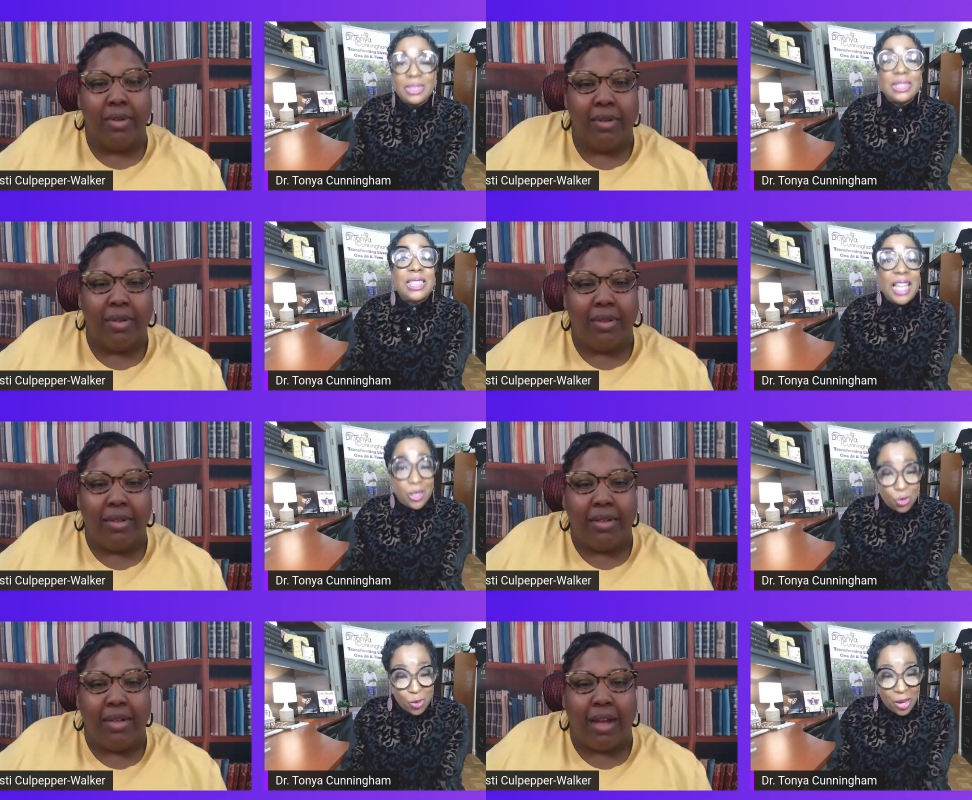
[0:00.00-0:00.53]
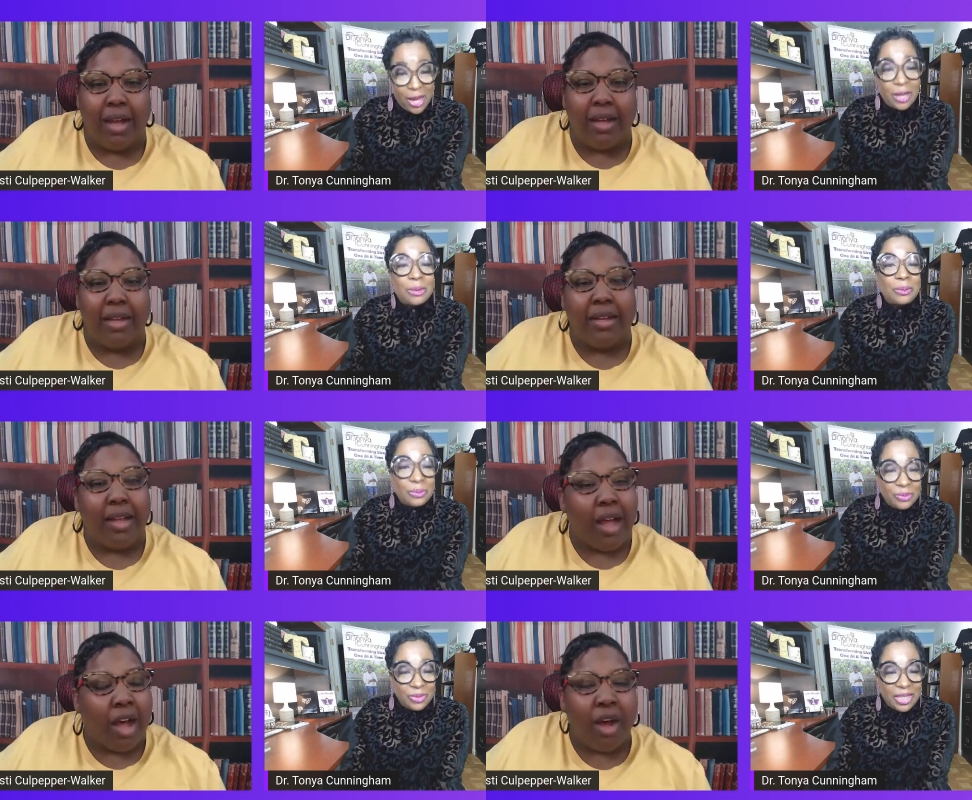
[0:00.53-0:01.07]
Speaker 1: That's right.
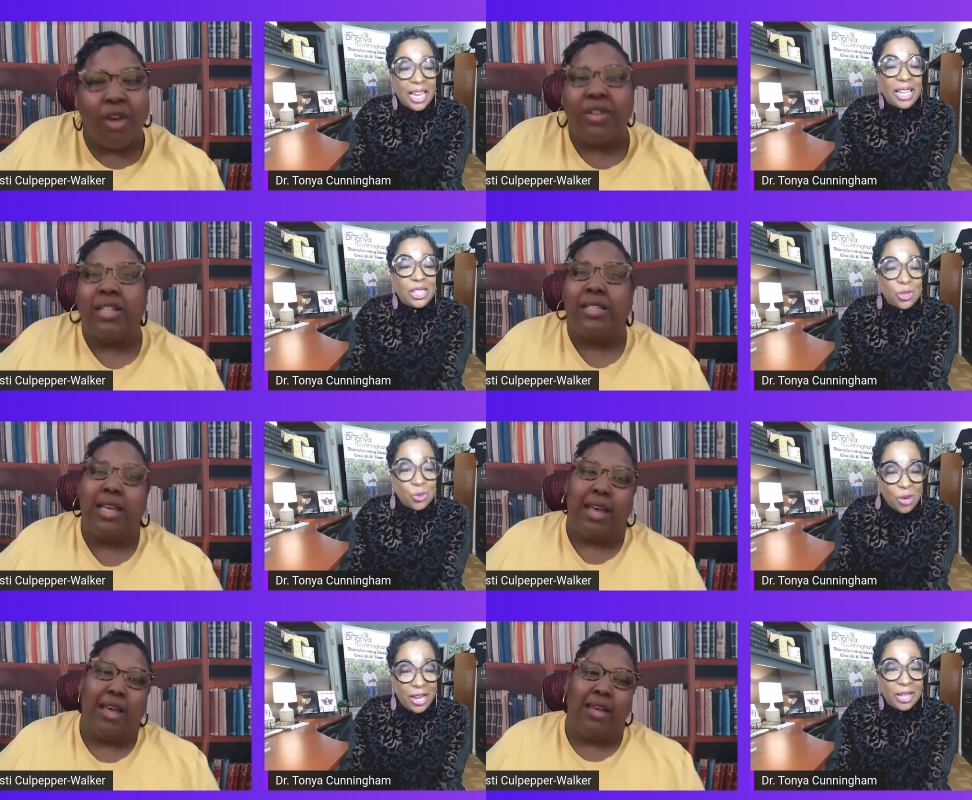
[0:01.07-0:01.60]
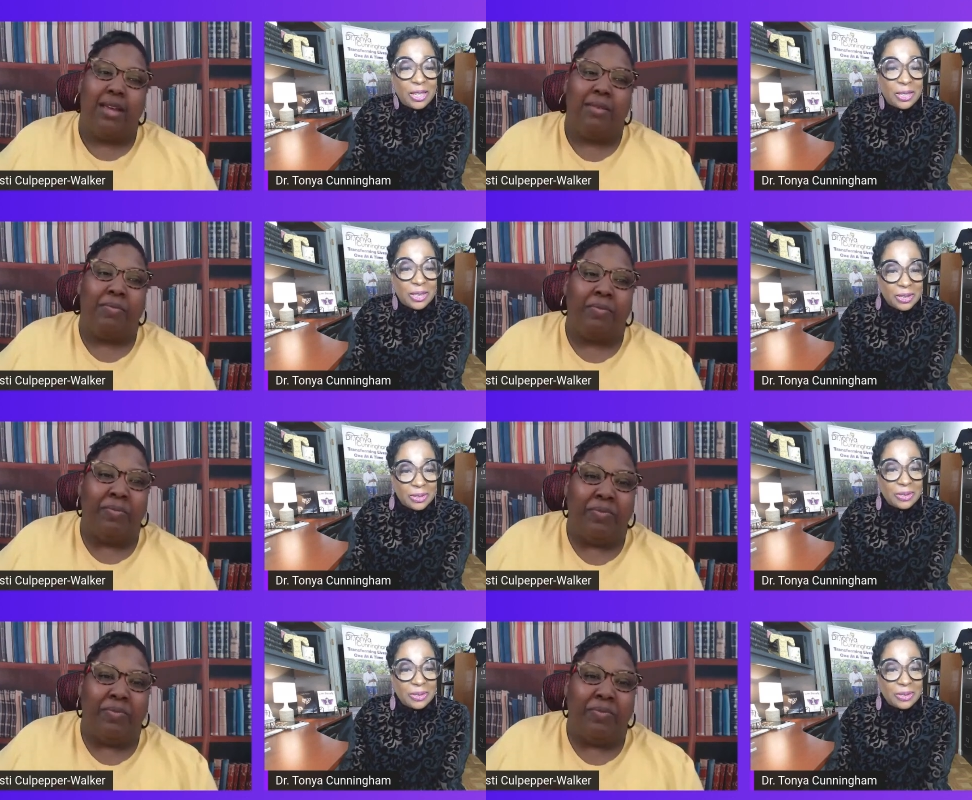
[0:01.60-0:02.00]
All that's the time. Right.